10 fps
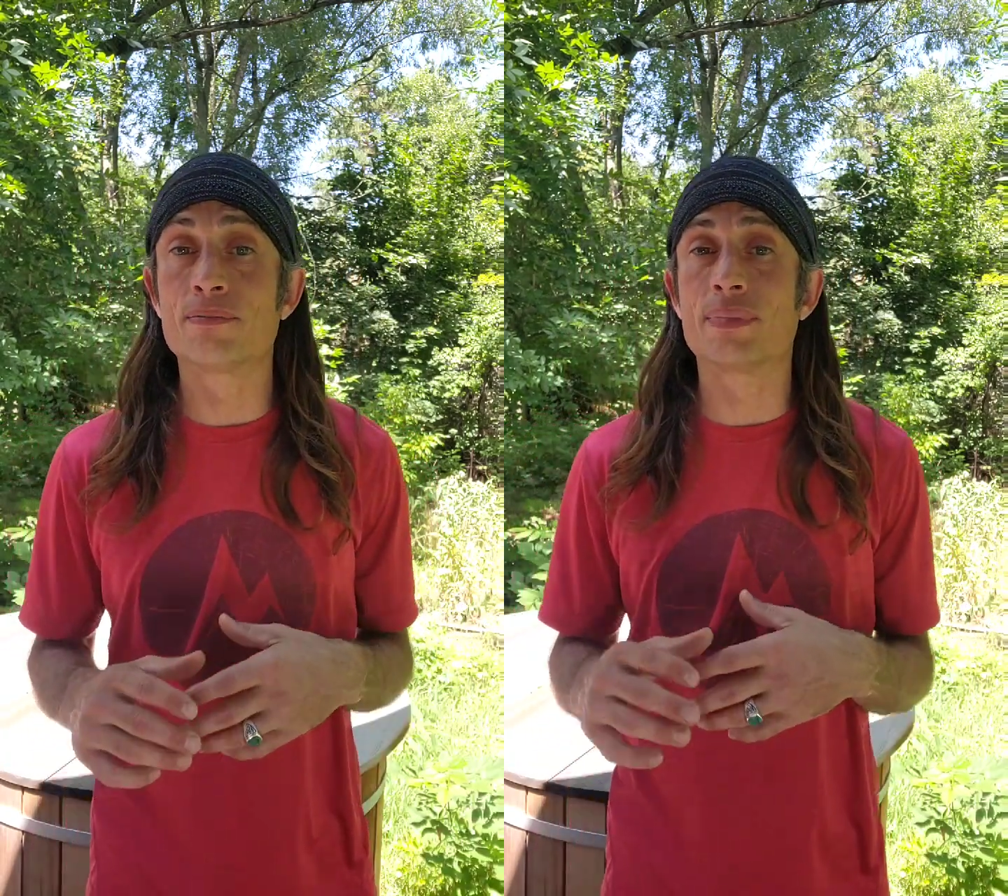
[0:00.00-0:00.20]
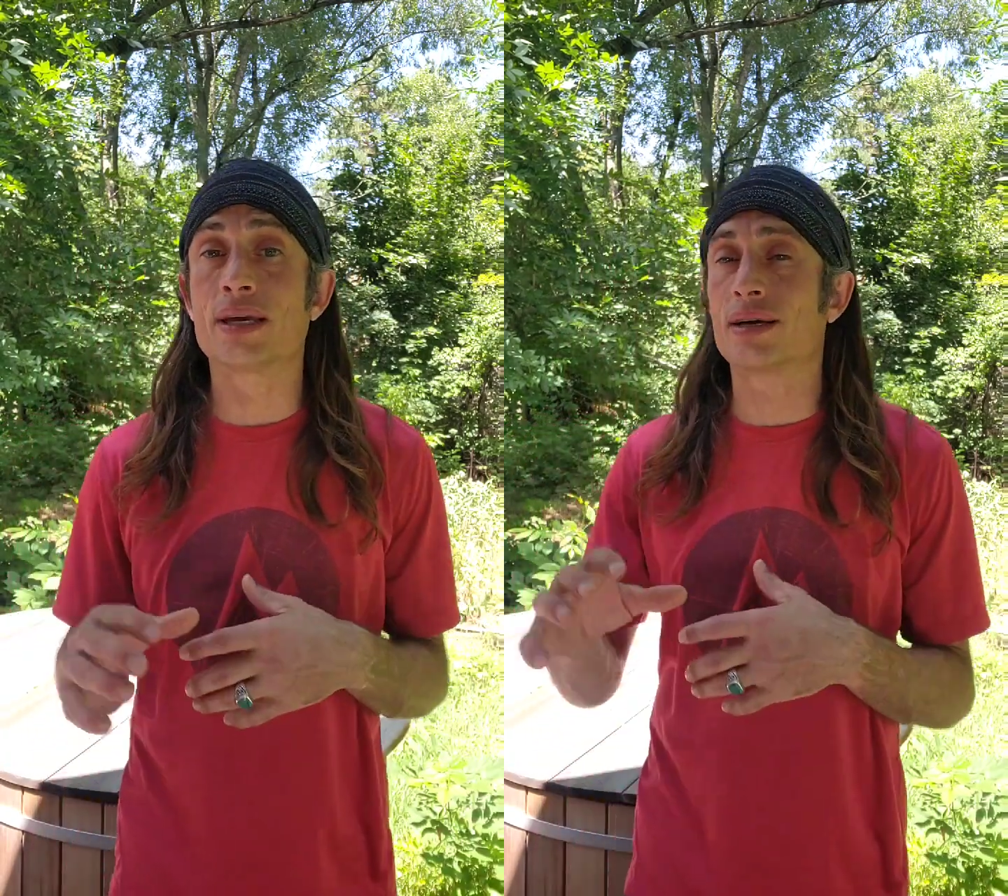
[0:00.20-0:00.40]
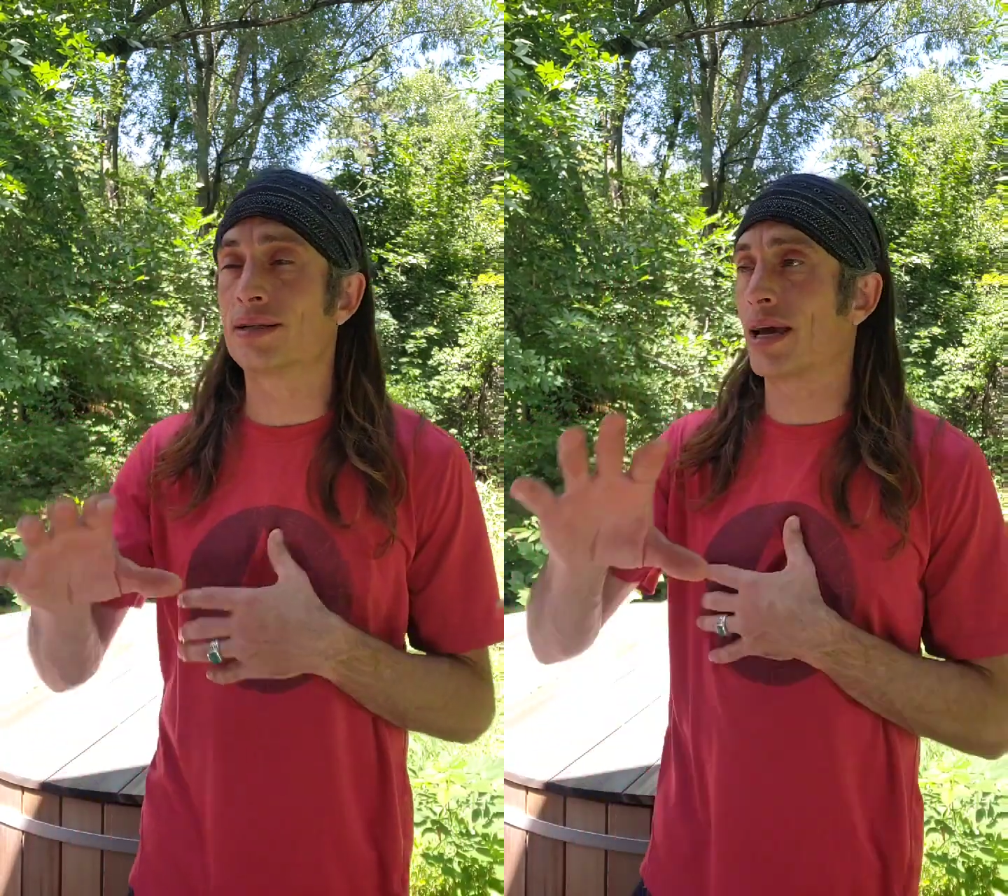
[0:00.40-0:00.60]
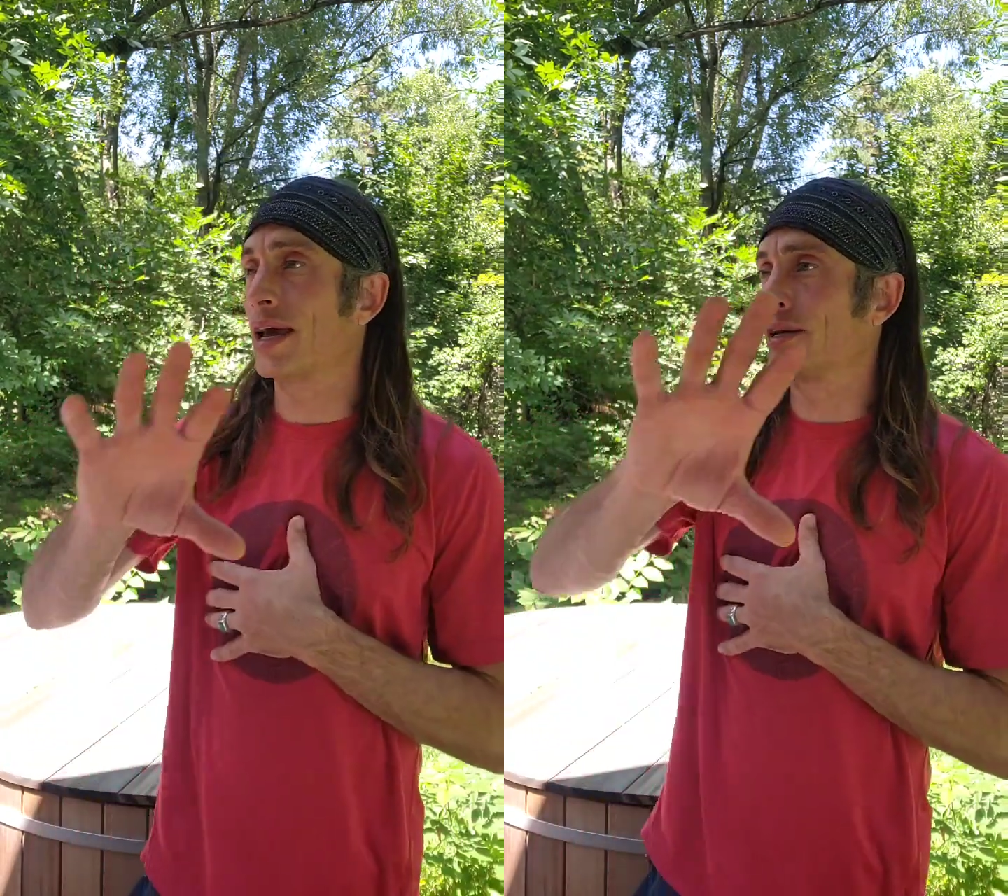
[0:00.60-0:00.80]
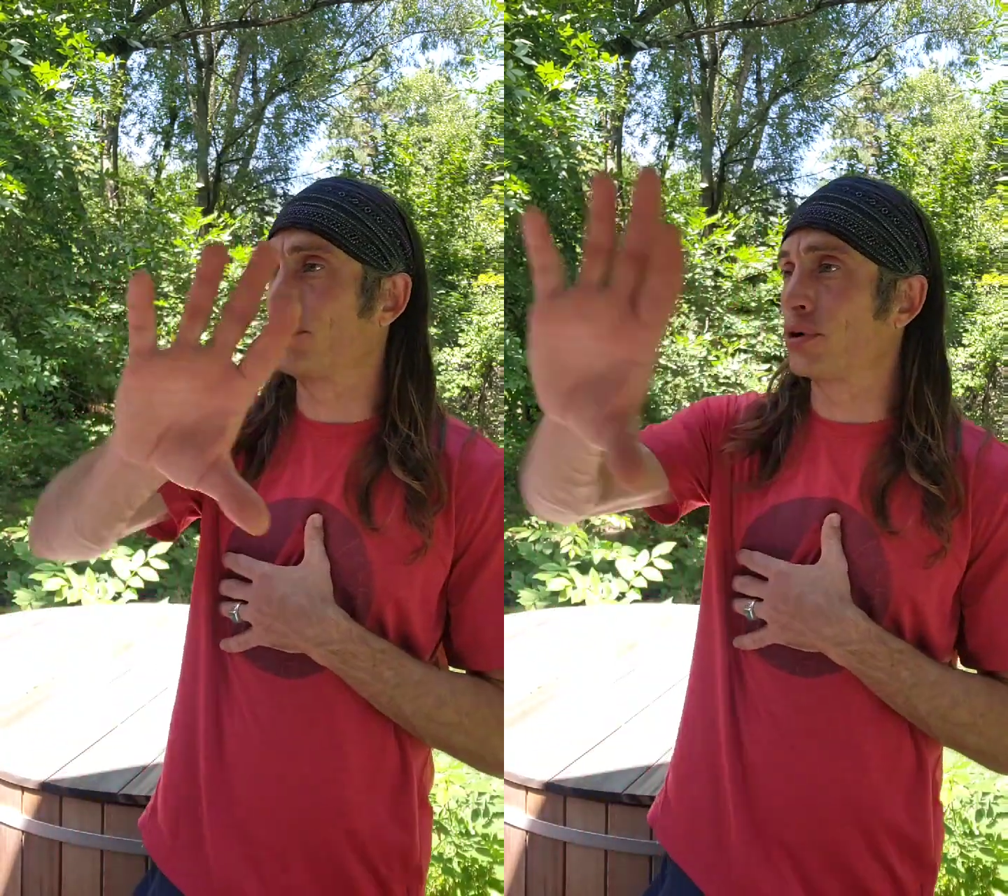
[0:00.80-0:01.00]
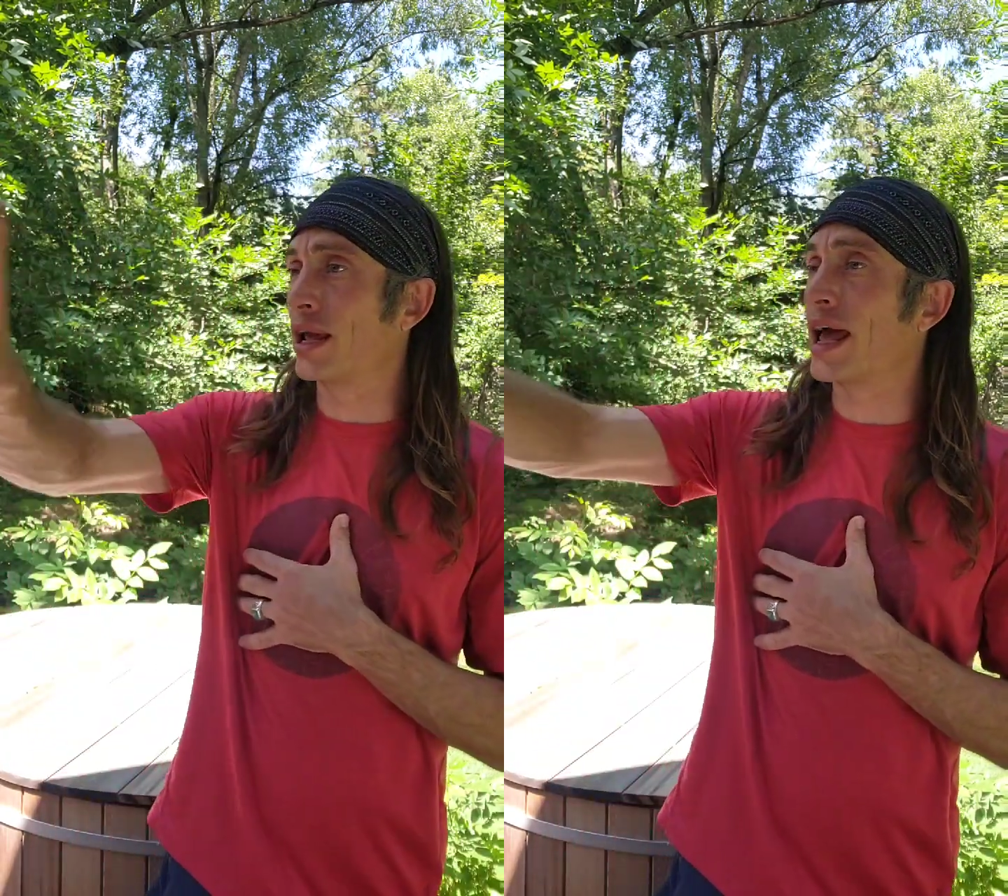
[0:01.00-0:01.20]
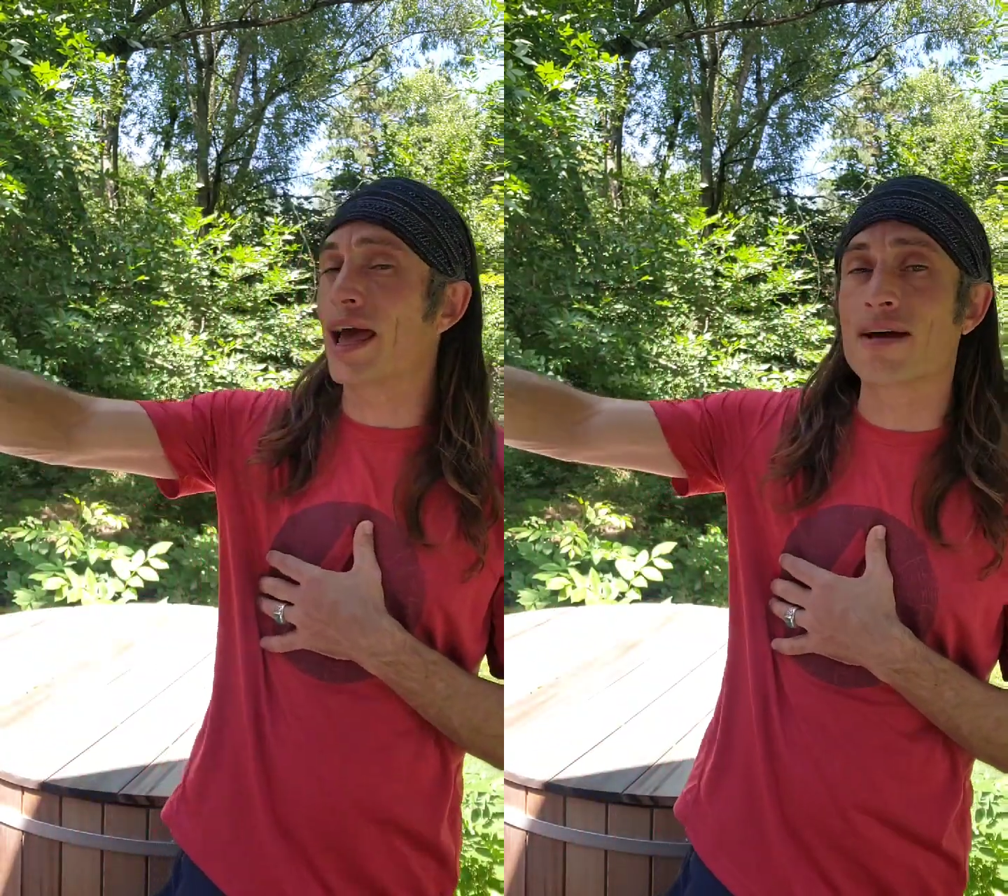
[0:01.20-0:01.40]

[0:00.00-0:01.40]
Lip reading: Because I had to put it